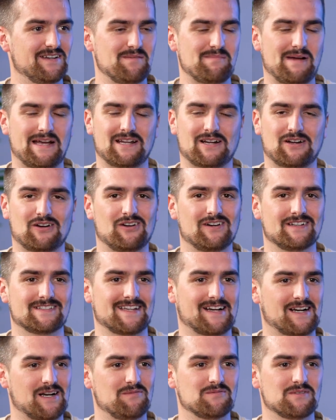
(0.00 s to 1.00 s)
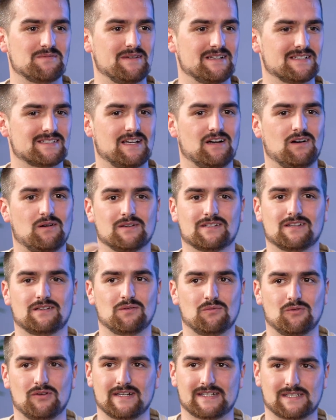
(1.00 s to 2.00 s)
The amount of clients that come to me and say, oh, I don't
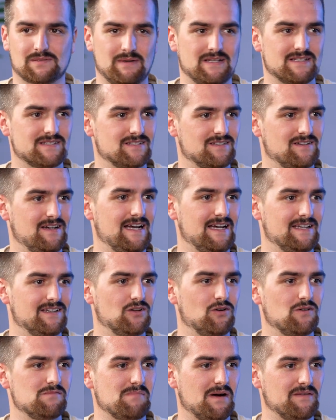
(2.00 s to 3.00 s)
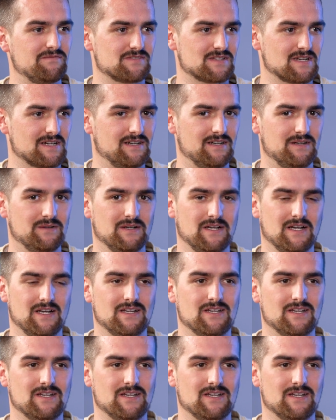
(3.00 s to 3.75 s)
know what expenses I had 9 months ago,